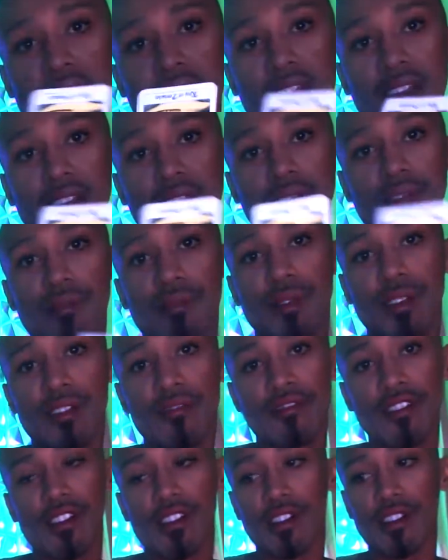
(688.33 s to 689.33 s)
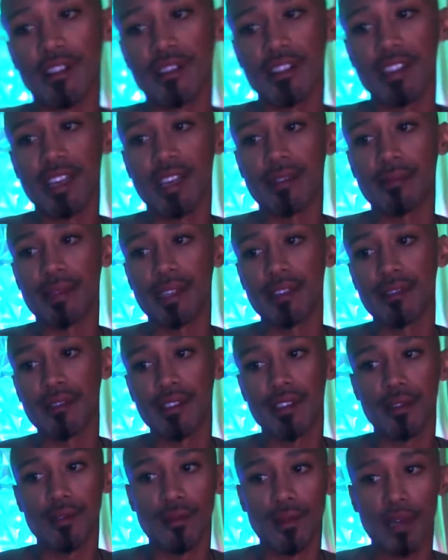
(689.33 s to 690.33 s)
a little bit of a hard time
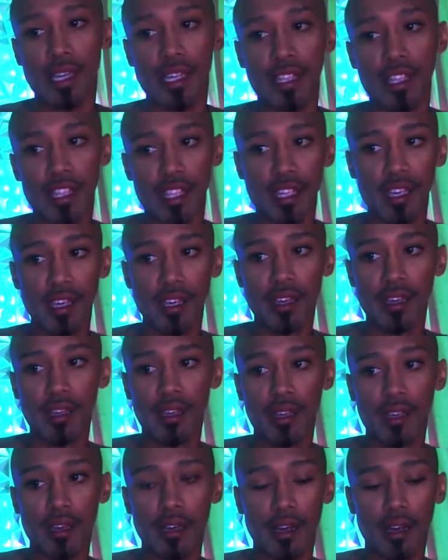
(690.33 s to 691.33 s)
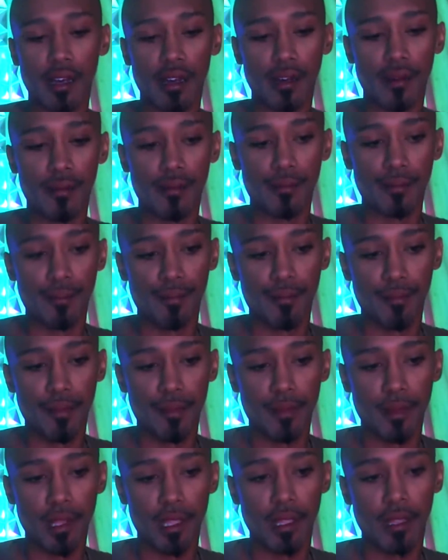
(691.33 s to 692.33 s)
dealing with um,
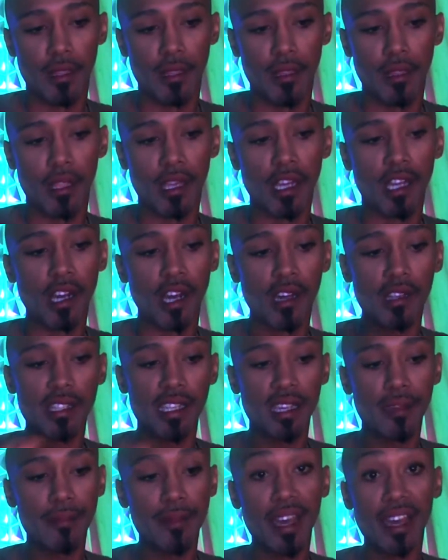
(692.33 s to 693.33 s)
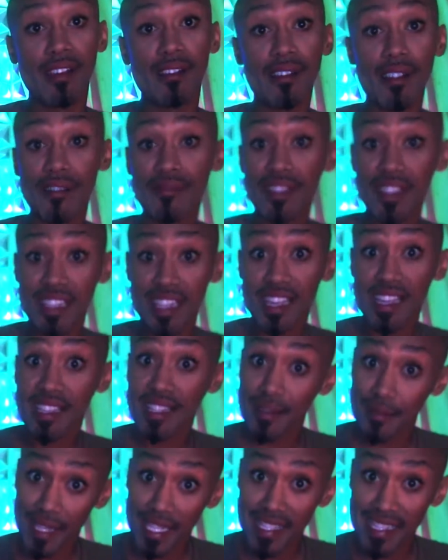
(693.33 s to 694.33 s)
the content matter of the
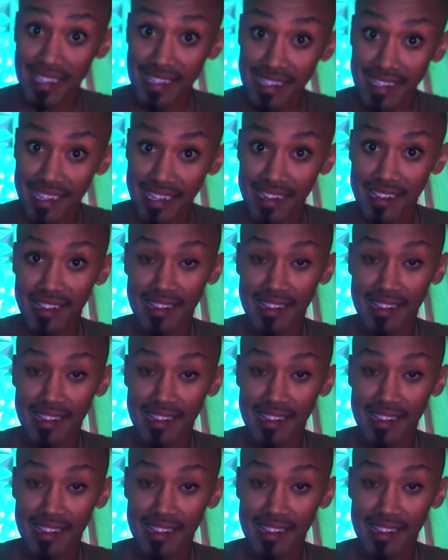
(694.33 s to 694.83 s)
text message.